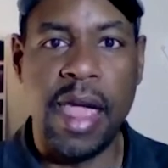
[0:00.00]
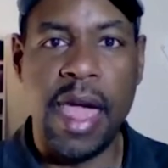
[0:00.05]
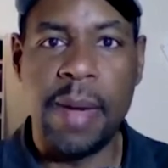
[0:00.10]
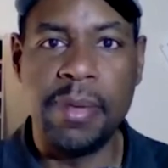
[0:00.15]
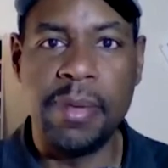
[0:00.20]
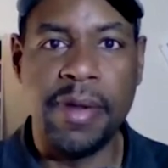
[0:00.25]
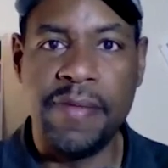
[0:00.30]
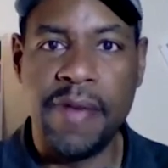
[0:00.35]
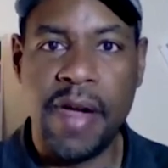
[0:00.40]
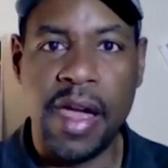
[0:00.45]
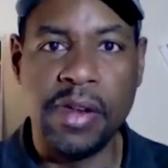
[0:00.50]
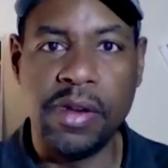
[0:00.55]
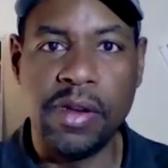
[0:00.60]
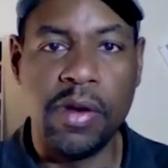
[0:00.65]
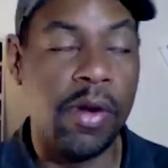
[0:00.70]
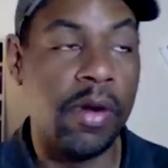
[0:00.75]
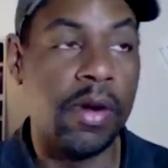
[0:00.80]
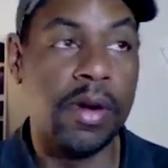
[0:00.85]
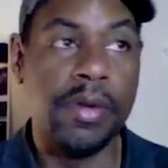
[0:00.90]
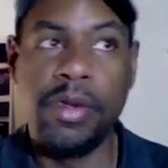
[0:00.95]
happen to find,
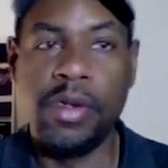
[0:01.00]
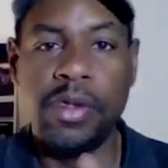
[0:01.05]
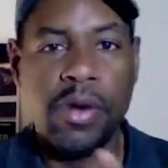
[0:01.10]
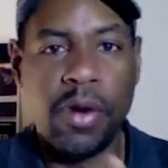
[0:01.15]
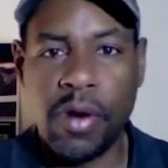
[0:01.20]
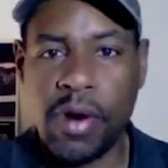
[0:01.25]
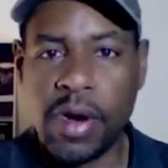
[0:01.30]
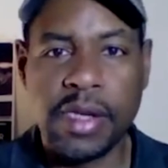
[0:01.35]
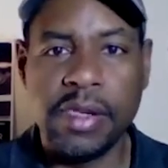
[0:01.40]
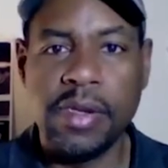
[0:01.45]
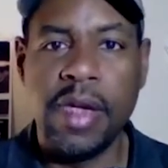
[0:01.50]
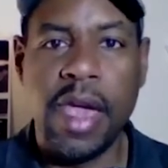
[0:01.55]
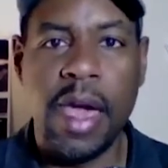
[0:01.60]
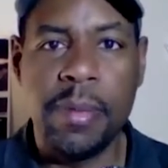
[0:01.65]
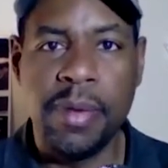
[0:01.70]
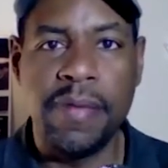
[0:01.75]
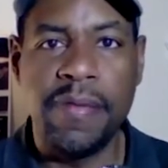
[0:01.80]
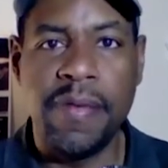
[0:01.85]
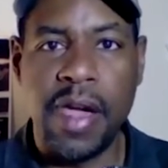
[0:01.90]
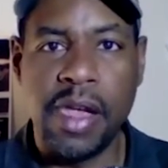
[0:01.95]
or New York, and you
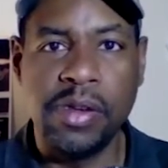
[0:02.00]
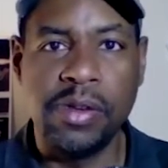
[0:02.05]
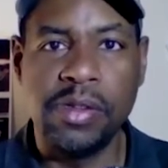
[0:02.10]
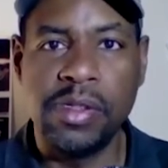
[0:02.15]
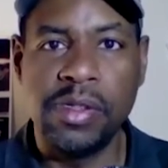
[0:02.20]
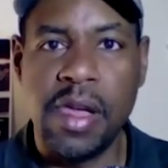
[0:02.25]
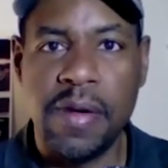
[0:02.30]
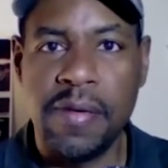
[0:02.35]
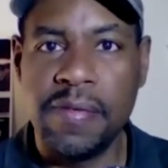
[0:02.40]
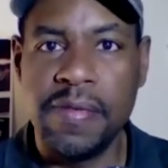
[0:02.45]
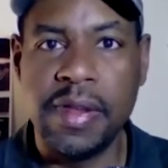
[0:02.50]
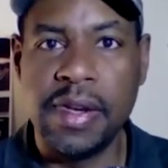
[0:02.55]
happen to find yourself